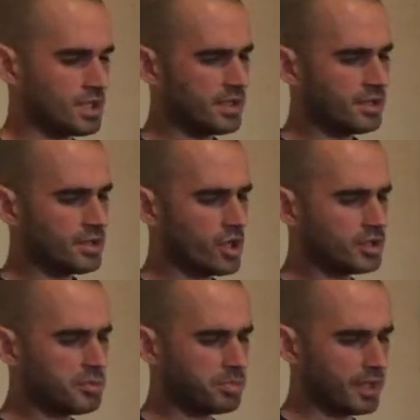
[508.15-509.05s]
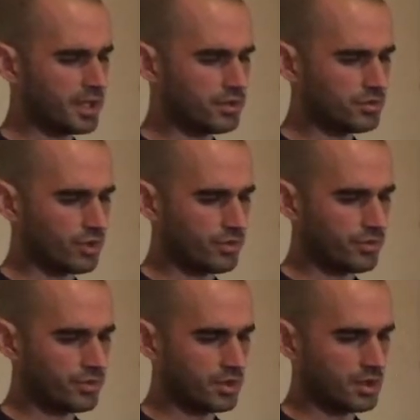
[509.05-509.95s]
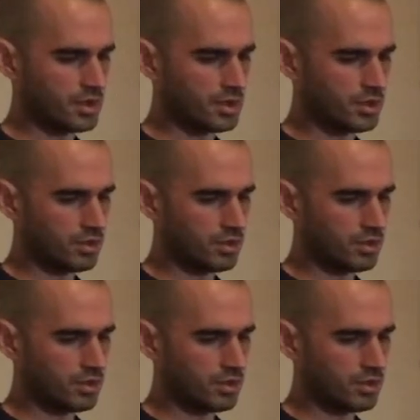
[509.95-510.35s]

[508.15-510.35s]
And in the other place of uh,